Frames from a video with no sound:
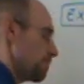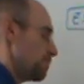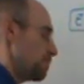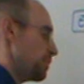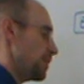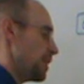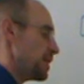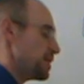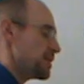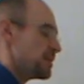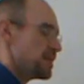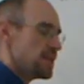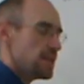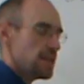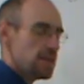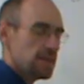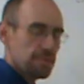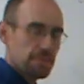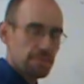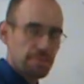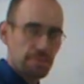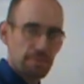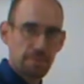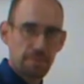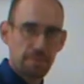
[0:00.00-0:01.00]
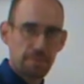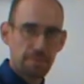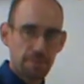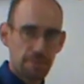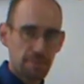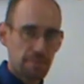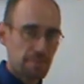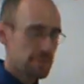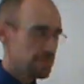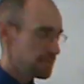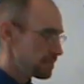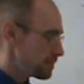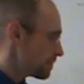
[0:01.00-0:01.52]
plus c.
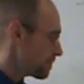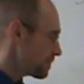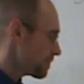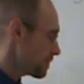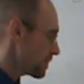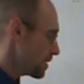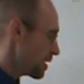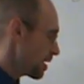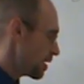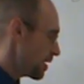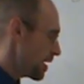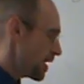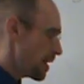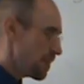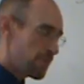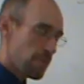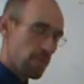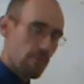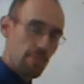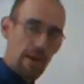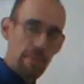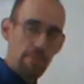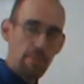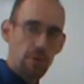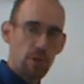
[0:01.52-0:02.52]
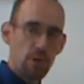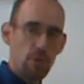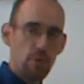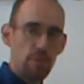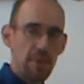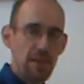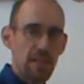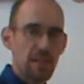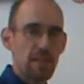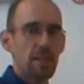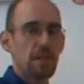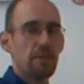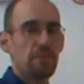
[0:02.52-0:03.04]
All right, but remember, u
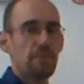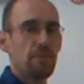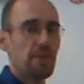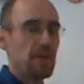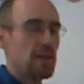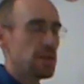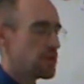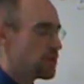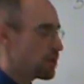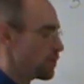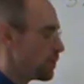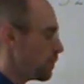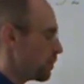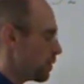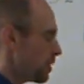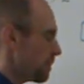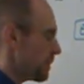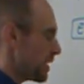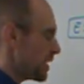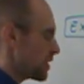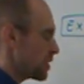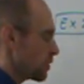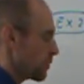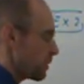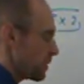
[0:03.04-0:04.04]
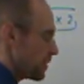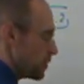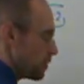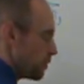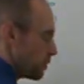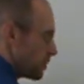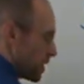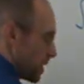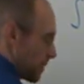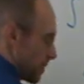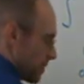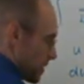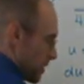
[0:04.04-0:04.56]
means unfinished, so we want to make sure we do
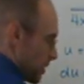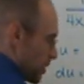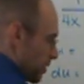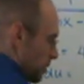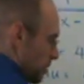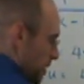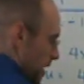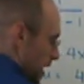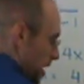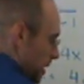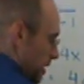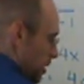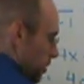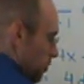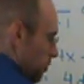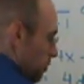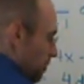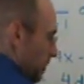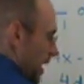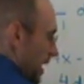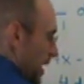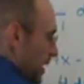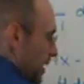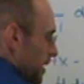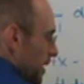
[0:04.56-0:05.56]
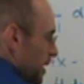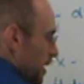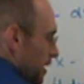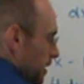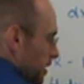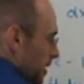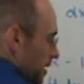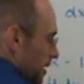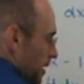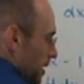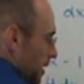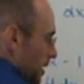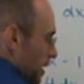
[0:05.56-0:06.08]
substitute that u back
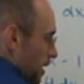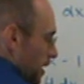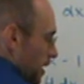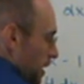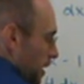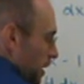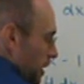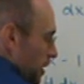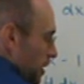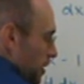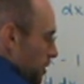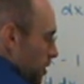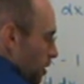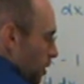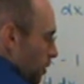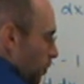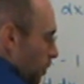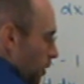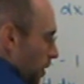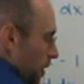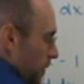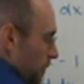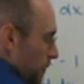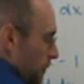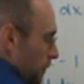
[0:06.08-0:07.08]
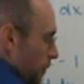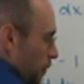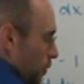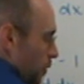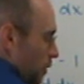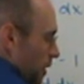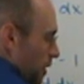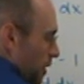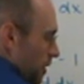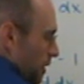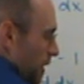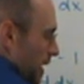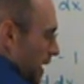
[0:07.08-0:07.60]
in. So
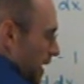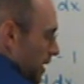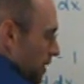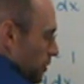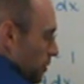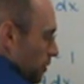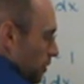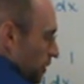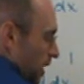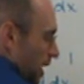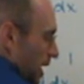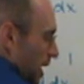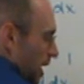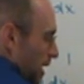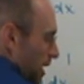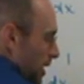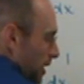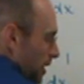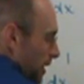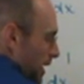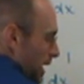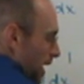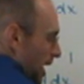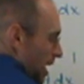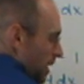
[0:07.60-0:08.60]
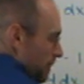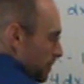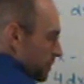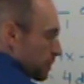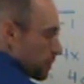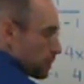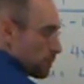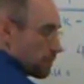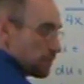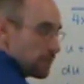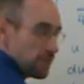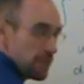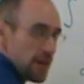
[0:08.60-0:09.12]
1/4 natural log
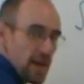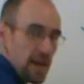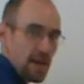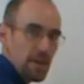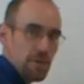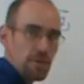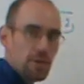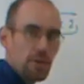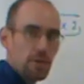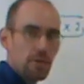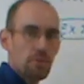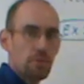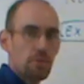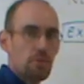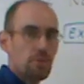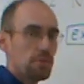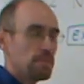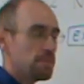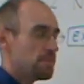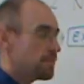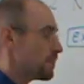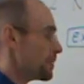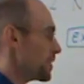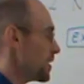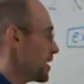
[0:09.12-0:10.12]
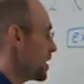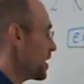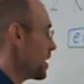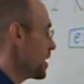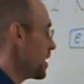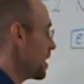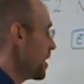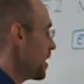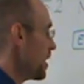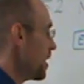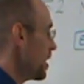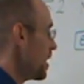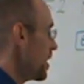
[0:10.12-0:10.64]
absolute value
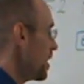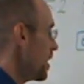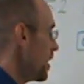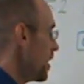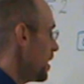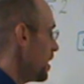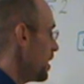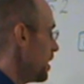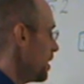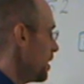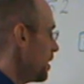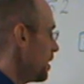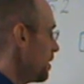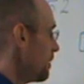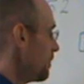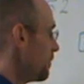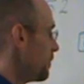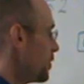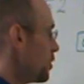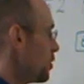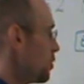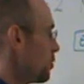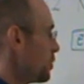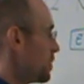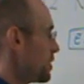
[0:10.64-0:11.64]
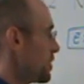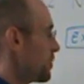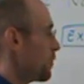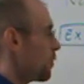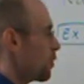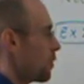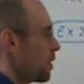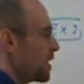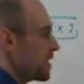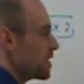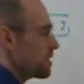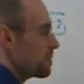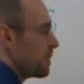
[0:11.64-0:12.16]
of u was
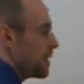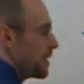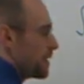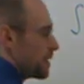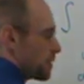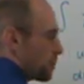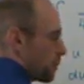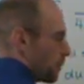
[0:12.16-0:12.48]
4x minus